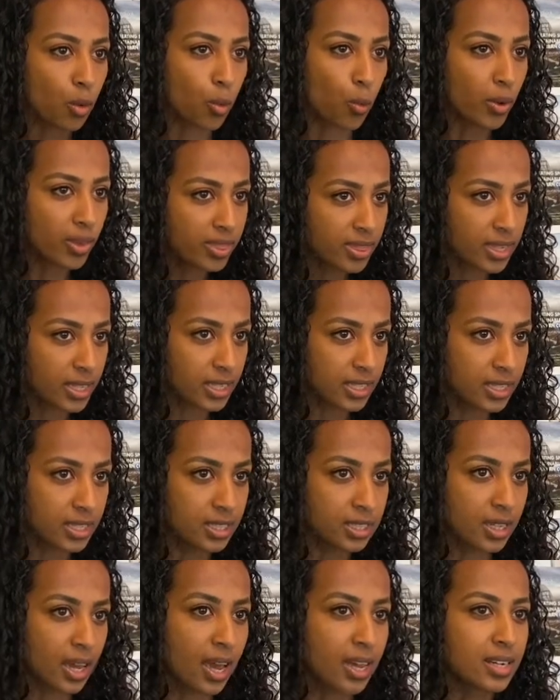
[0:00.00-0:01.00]
with the
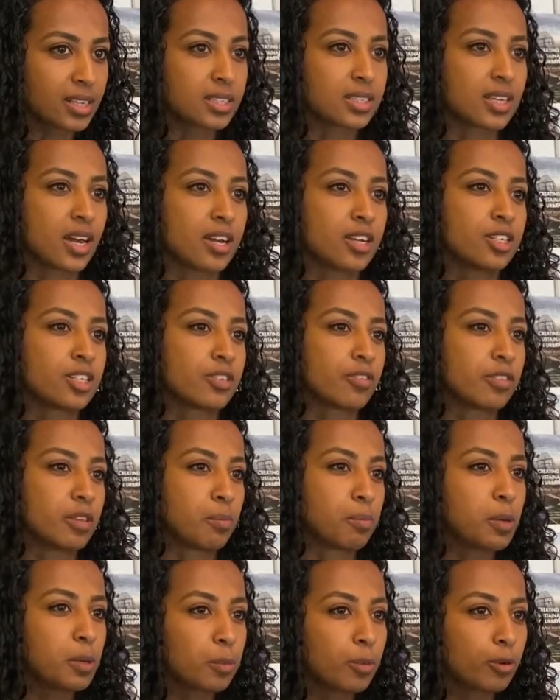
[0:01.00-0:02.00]
needs and desires of the
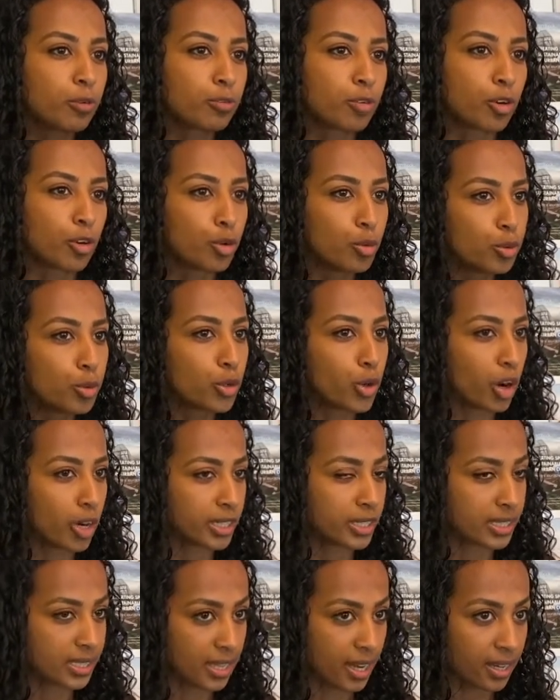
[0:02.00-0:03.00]
people for whom you are
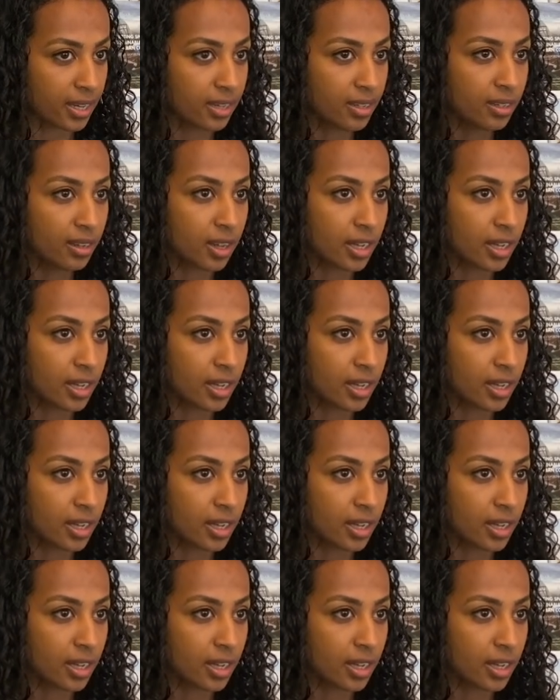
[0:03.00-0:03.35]
designing,